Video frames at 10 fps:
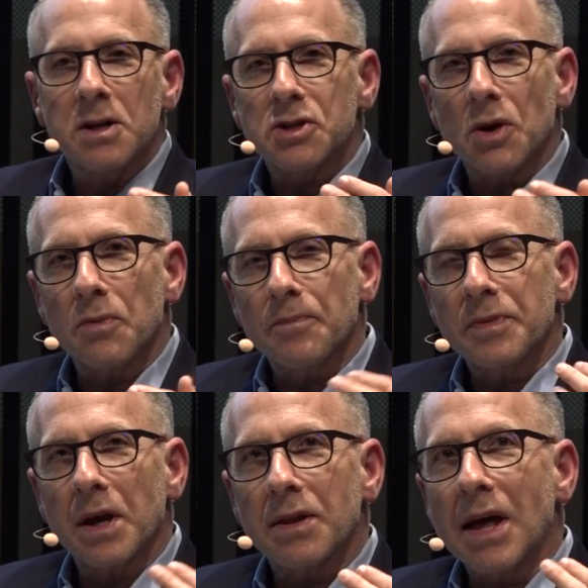So
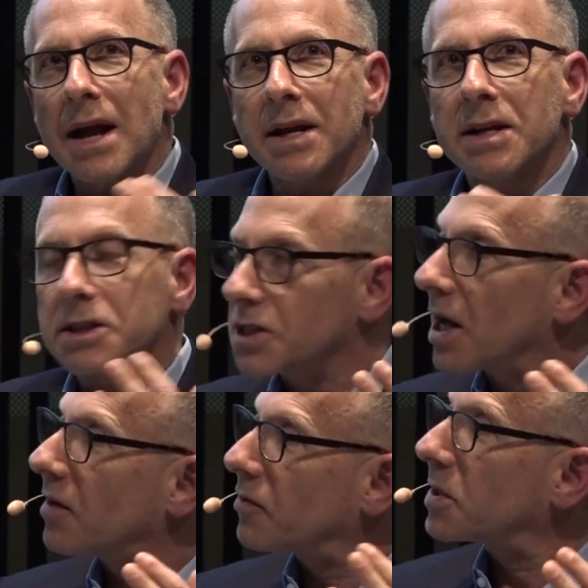yeah, that in
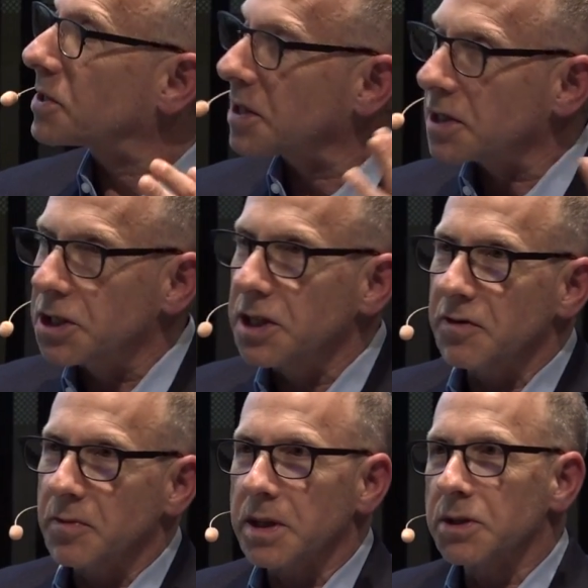itself was an
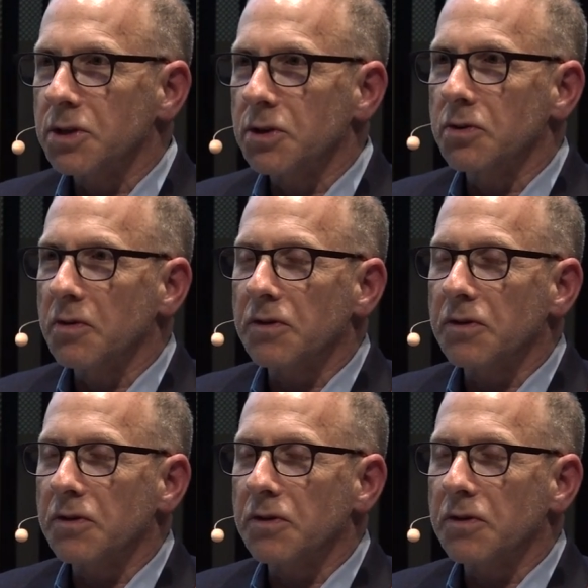achievement to,